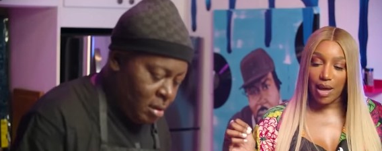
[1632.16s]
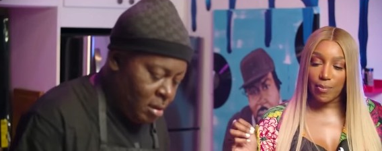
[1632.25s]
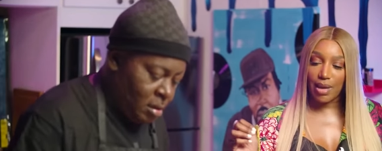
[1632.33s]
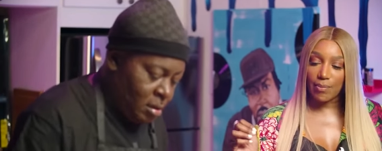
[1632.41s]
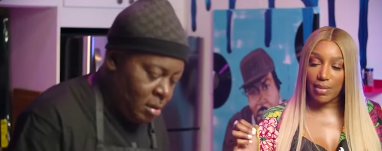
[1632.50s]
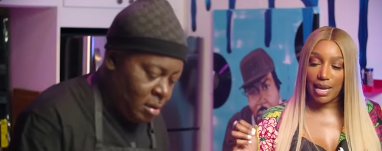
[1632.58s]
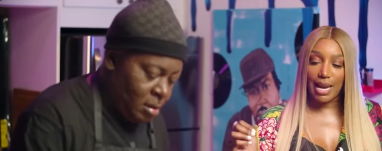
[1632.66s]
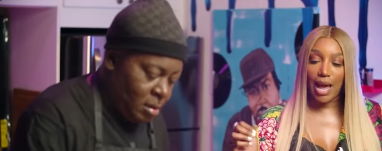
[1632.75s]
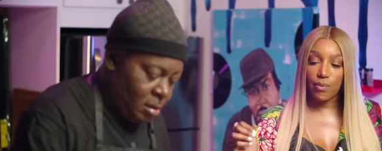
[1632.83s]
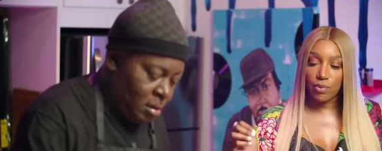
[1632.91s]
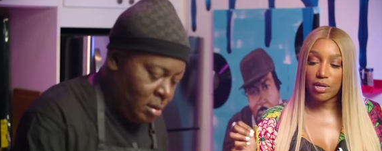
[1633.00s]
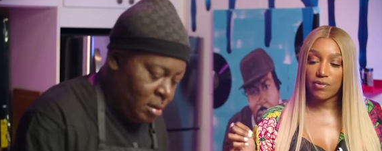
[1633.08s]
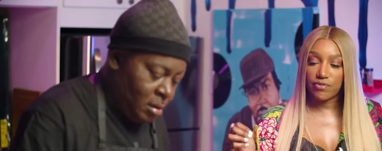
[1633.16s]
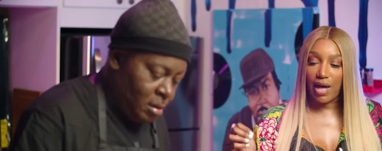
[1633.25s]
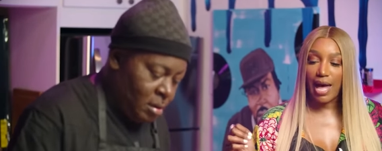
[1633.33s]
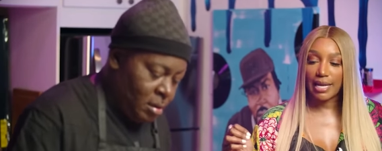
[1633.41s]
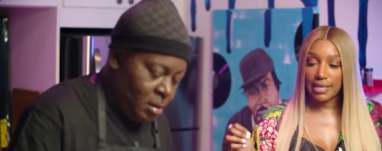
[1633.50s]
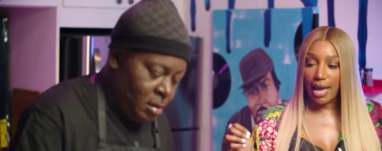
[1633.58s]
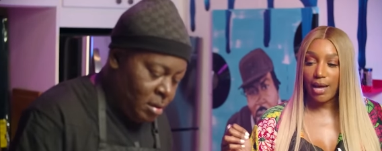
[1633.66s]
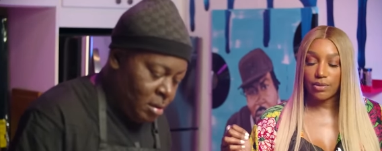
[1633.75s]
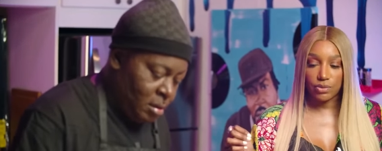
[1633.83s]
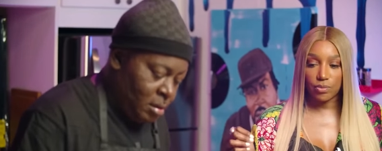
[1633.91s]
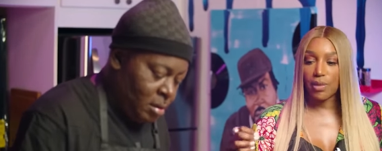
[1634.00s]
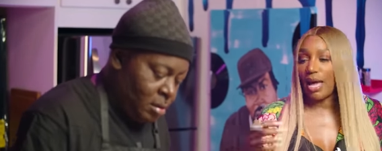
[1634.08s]
Speaker 1: about my man, I will find
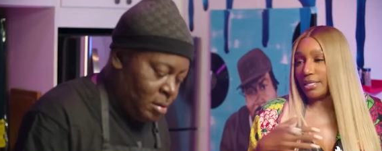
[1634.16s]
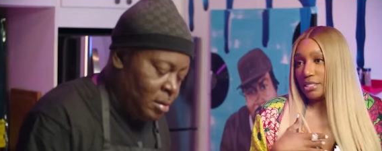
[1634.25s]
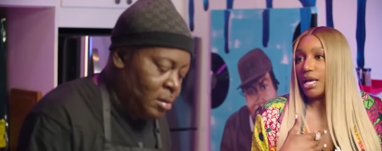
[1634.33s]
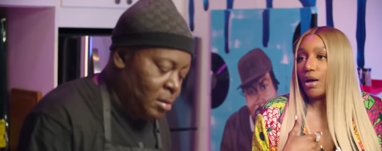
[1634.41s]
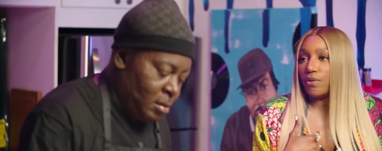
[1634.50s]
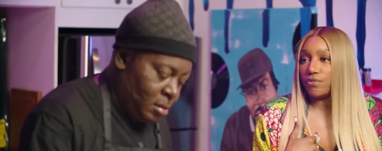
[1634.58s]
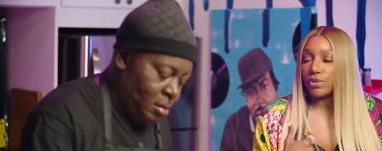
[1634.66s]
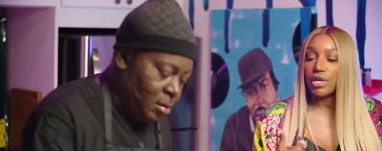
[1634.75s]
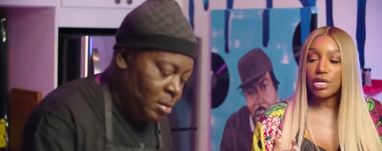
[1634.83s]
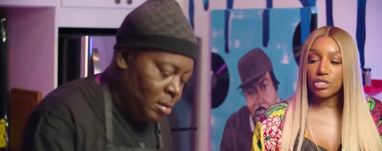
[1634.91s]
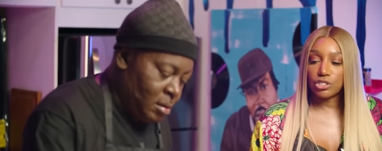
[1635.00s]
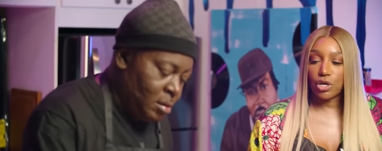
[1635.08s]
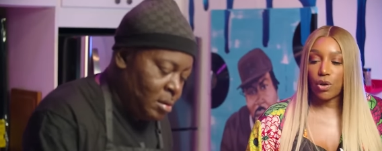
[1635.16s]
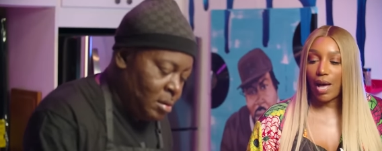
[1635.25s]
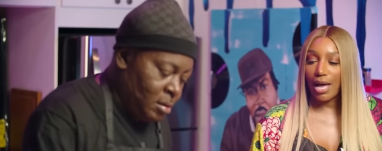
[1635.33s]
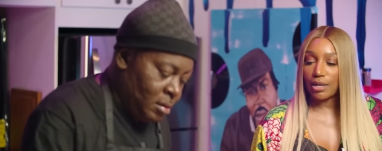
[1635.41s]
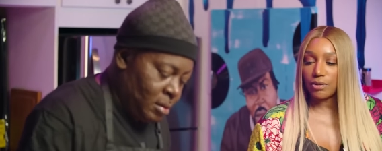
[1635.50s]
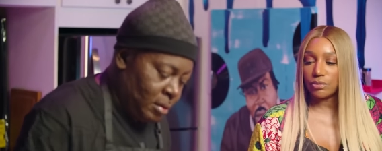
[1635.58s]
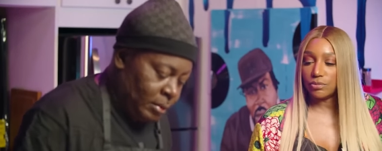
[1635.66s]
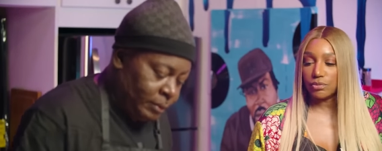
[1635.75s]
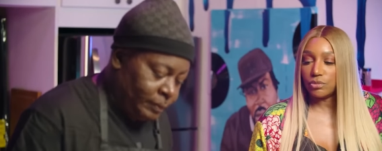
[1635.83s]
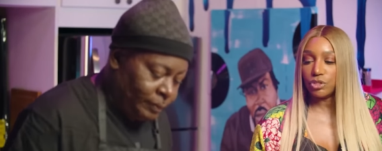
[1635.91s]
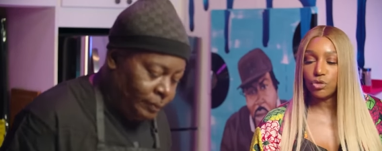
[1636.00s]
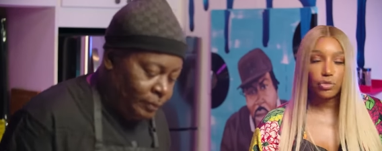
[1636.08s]
out myself. So I don't
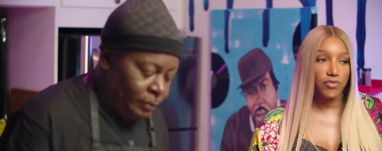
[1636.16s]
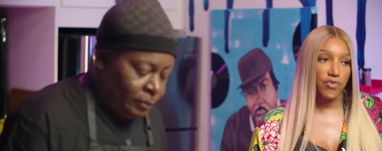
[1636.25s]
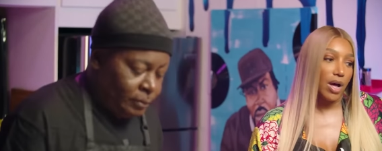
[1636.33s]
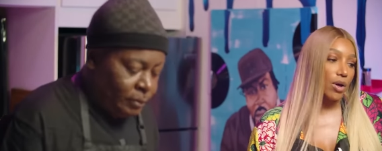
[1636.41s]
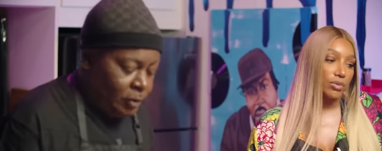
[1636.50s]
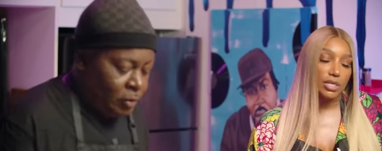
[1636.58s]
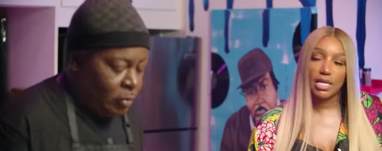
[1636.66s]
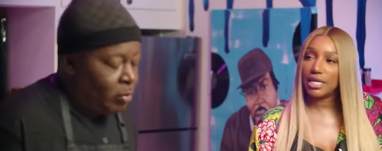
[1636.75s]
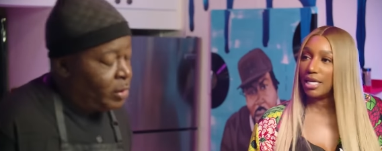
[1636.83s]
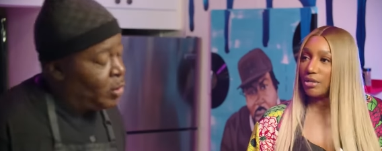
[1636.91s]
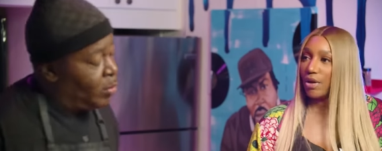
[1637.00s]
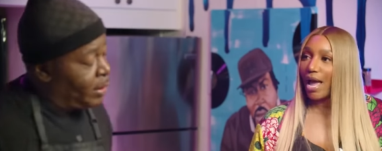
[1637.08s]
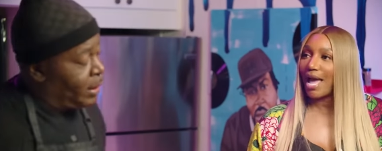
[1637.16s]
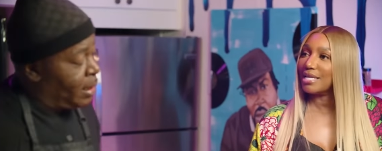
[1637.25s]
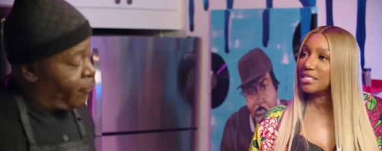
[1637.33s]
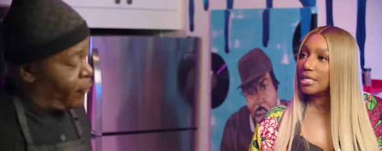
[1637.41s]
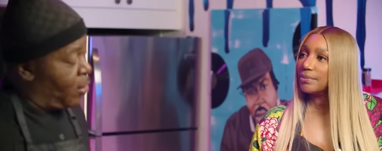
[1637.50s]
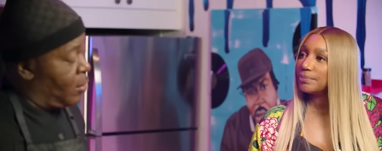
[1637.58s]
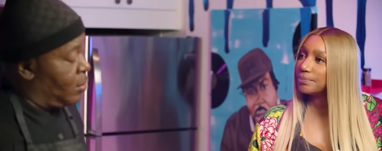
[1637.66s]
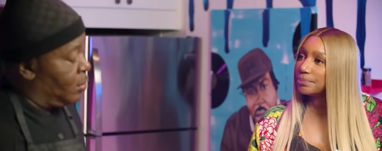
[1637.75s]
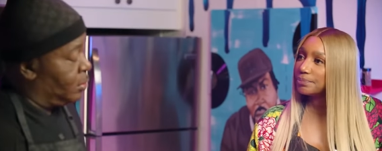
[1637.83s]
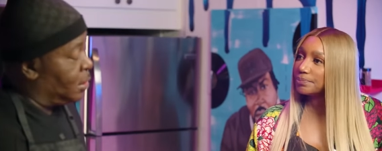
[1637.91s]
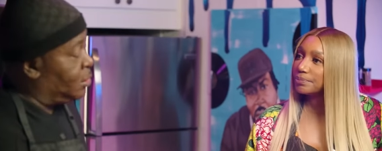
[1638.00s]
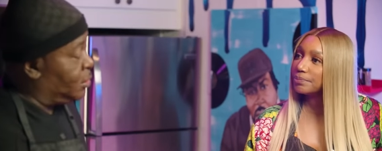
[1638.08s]
do the phone looking when you or asking. In
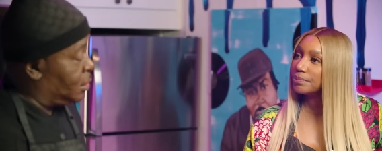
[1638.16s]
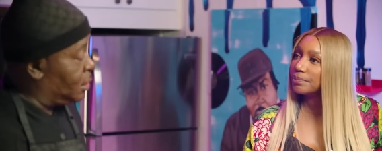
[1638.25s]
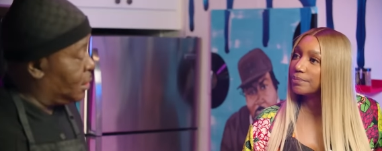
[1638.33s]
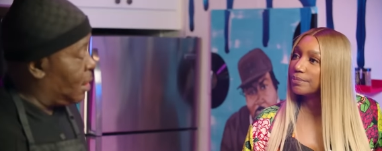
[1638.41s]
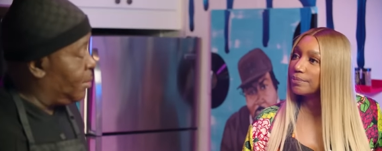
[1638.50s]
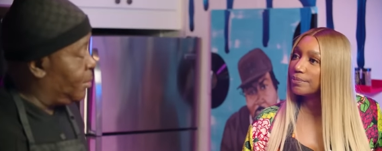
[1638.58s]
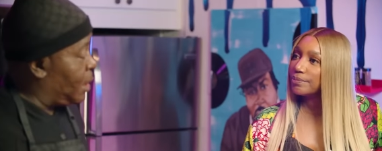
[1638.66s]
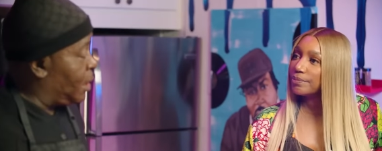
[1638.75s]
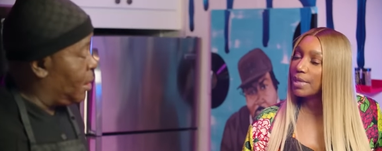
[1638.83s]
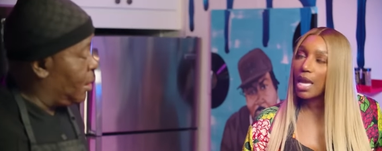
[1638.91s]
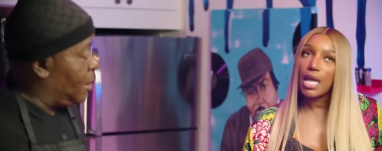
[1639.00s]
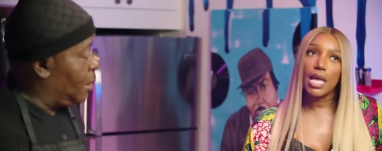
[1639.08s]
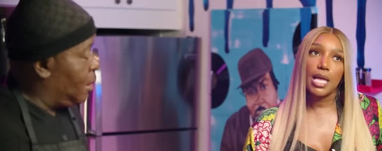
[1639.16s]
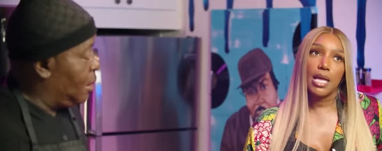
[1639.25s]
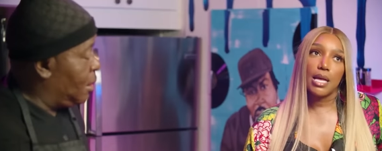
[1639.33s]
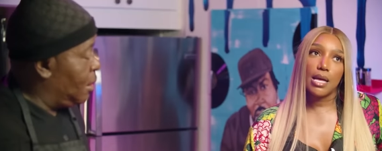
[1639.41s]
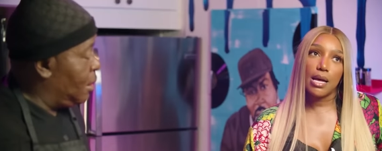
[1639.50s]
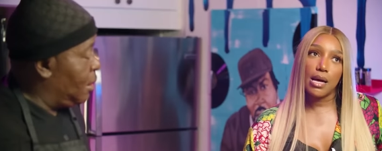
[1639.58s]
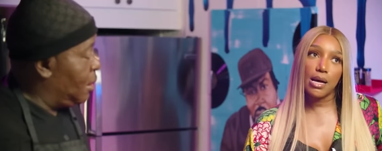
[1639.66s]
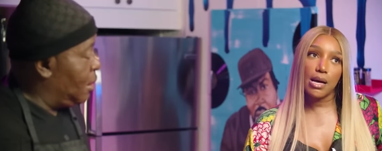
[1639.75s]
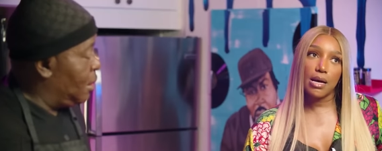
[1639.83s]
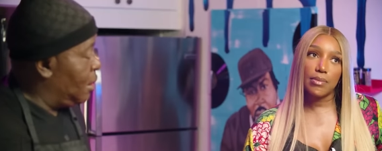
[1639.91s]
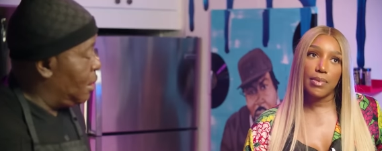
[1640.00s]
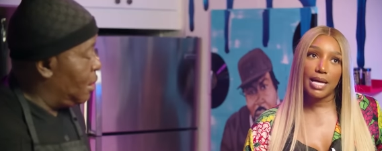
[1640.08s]
phone,
Speaker 2: did you see something that?
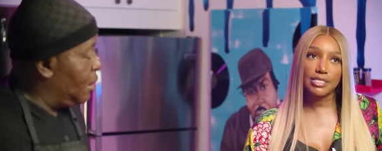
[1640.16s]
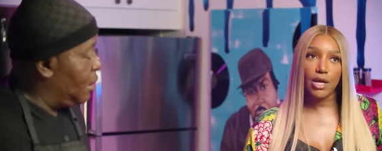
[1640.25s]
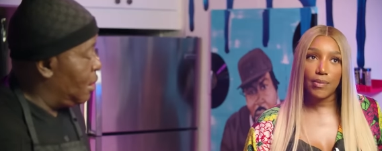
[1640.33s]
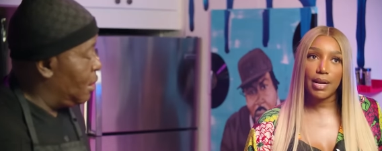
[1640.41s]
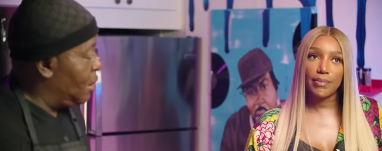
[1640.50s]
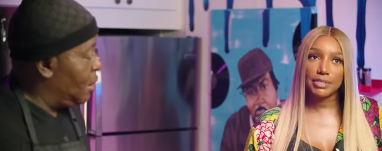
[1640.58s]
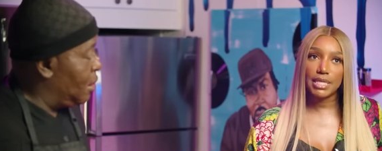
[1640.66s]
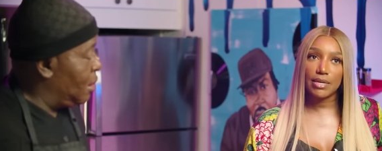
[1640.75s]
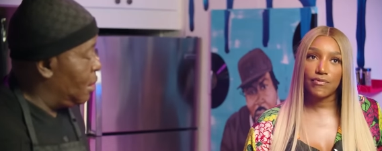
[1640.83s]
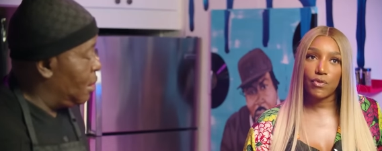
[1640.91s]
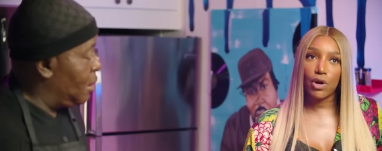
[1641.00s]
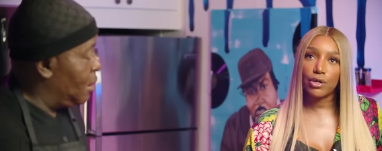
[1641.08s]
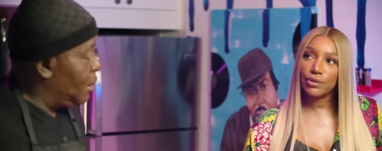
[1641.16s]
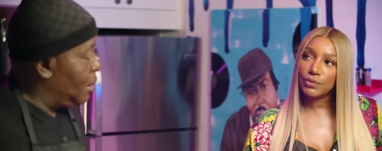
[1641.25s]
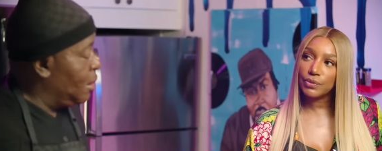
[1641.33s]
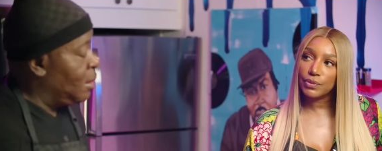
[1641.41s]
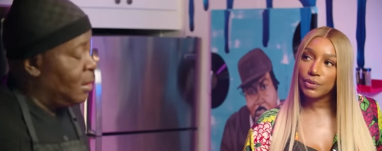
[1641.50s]
Speaker 1: Um, I saw what I was looking for.